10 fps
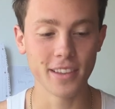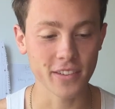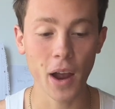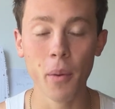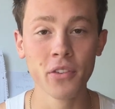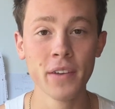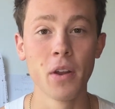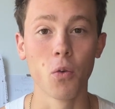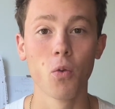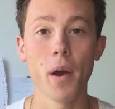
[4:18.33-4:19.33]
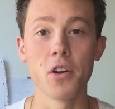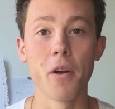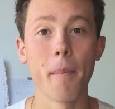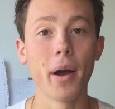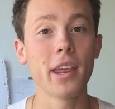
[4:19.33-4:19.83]
this guy wasn't even a
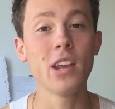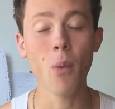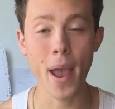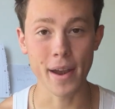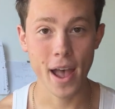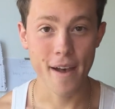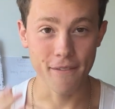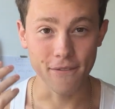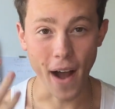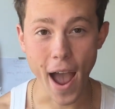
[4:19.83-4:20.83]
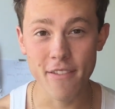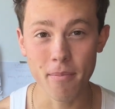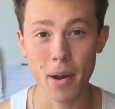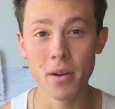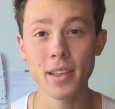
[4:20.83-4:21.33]
runner, but he ran 5
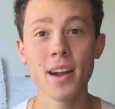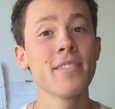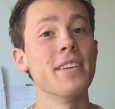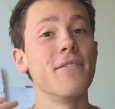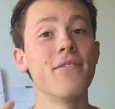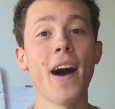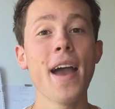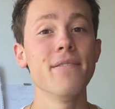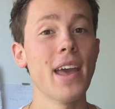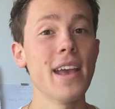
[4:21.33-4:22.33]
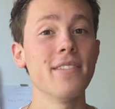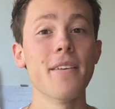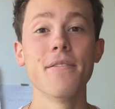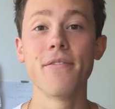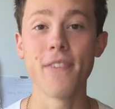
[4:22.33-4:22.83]
marathons in 5 days
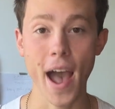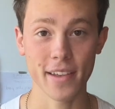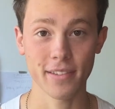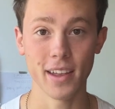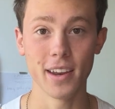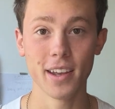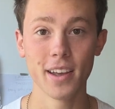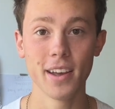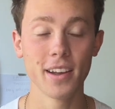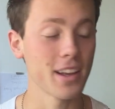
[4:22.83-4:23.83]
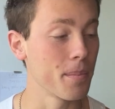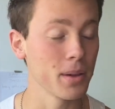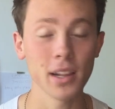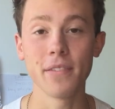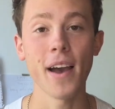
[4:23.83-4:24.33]
fasted,
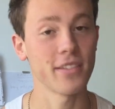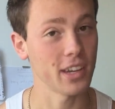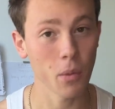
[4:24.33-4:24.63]
completely fasted.